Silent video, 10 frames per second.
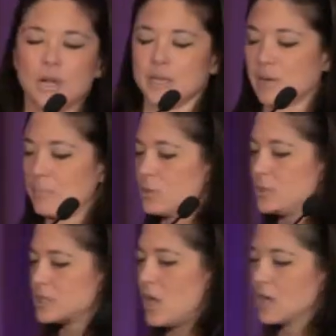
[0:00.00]
In my book,
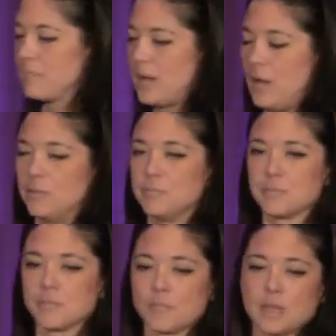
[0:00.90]
we talk about
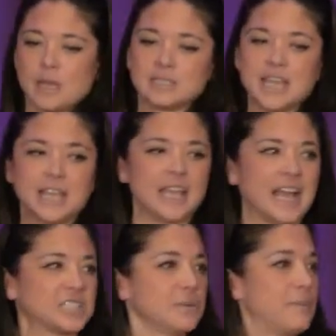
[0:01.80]
taking
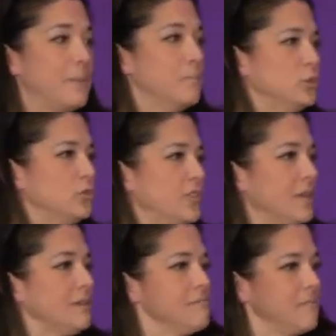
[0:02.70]
action by
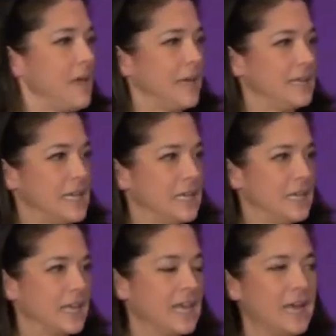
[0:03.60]
moving and
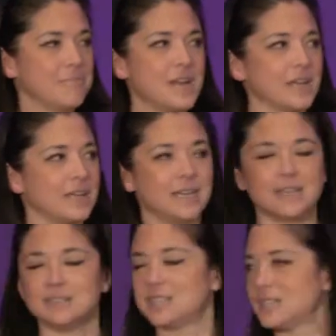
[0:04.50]
eating. And I'm not going to
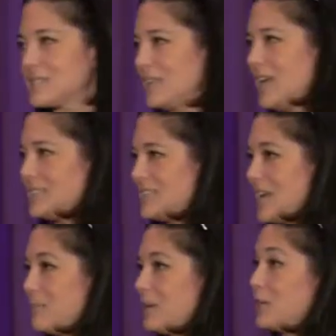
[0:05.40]
get into this a lot
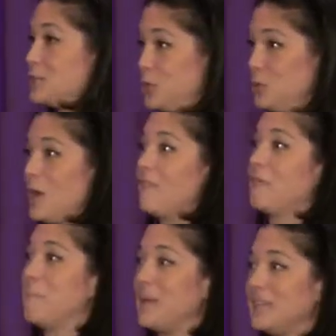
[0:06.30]
today because you have
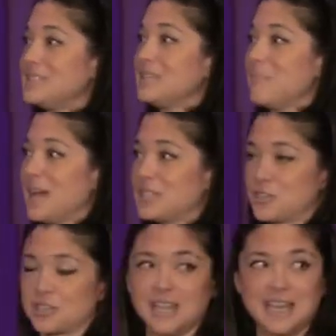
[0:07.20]
amazing
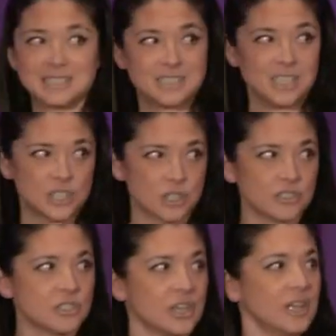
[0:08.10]
masterclass
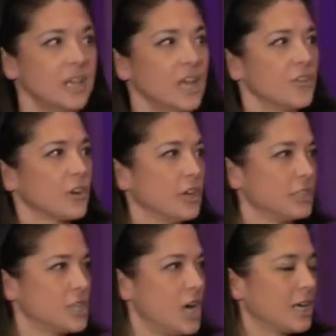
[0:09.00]
teachers. They're going to
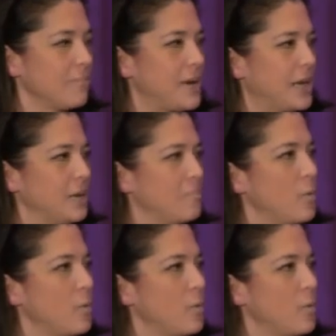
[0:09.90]
talk about it.